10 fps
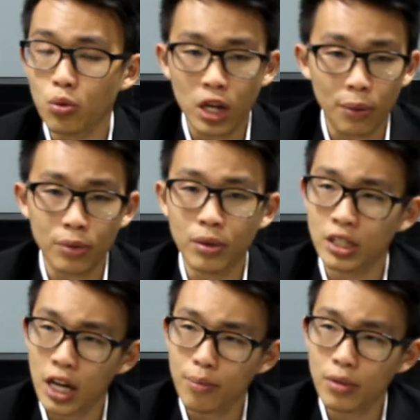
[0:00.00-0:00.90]
would help them
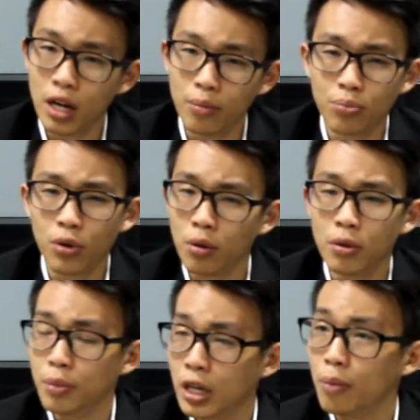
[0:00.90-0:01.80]
adapt and probably
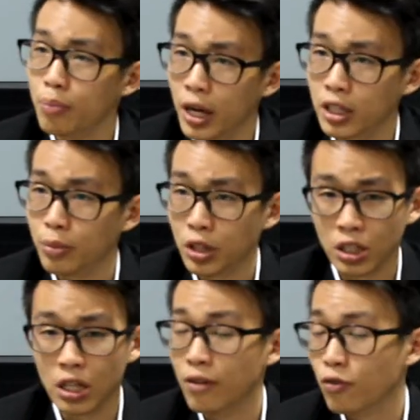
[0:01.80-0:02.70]
become better because
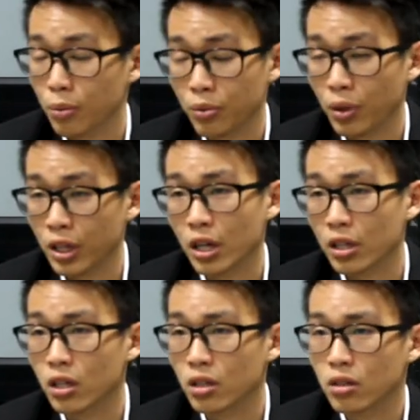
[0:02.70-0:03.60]
they learn from one another.
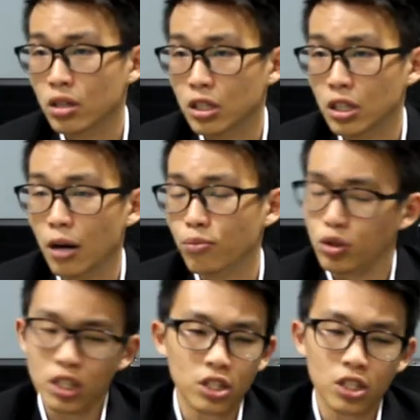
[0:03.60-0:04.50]
Yeah. So
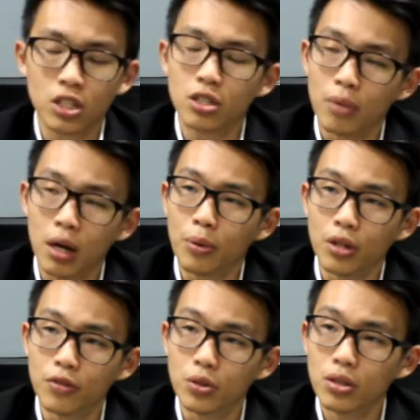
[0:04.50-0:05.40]
that's just my point
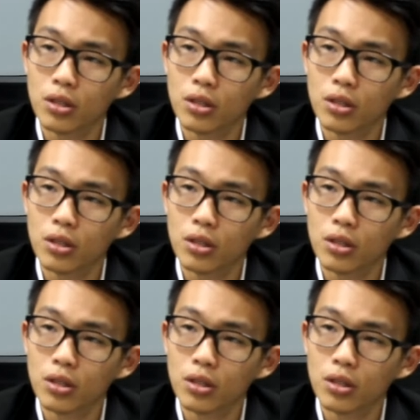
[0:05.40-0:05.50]
of view.